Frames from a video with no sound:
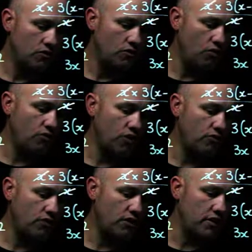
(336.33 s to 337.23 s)
Or I could
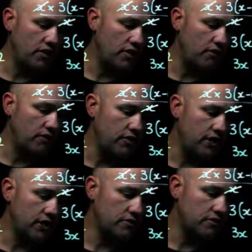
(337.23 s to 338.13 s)
write that now as
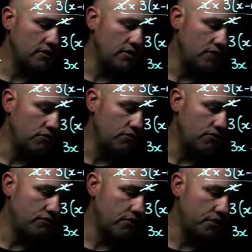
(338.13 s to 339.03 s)
x equals 3.